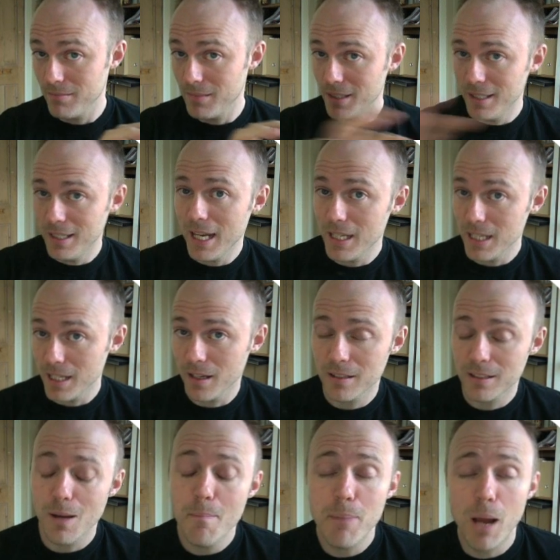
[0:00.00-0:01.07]
linear
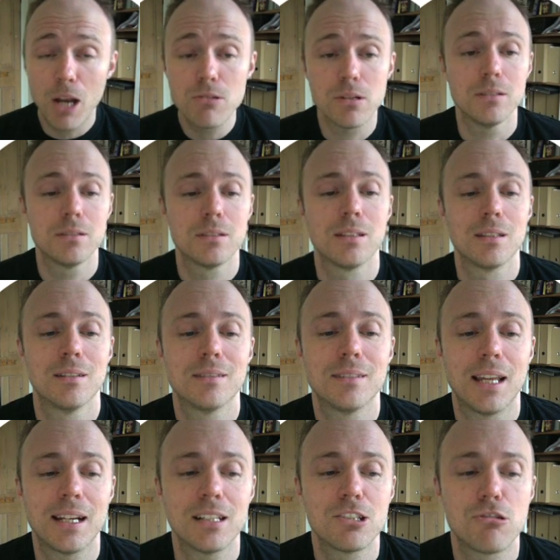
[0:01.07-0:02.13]
component
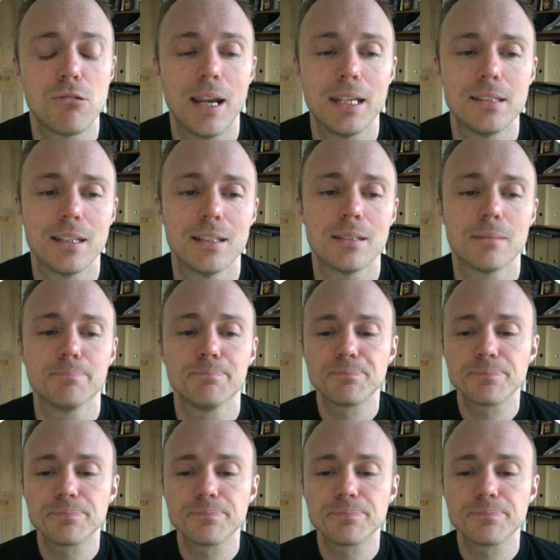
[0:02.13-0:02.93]
that it's created.